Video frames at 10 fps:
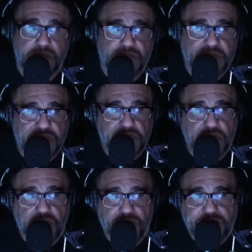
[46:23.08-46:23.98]
That your
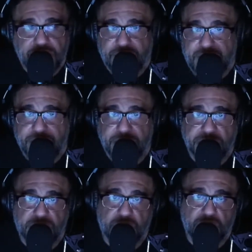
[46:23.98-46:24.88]
great-grandmothers
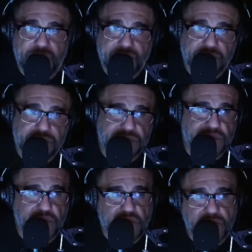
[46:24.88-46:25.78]
or grandmothers or
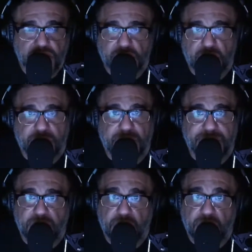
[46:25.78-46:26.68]
uncles or whatever
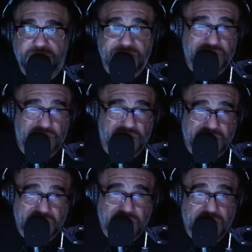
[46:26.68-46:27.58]
who are still
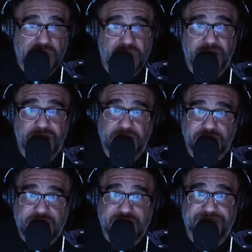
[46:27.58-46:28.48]
there are going to
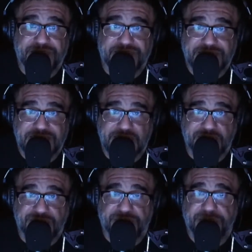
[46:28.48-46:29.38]
have to
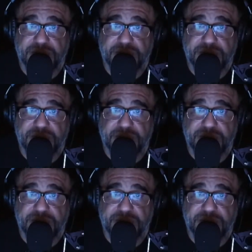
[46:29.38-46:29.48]
leave.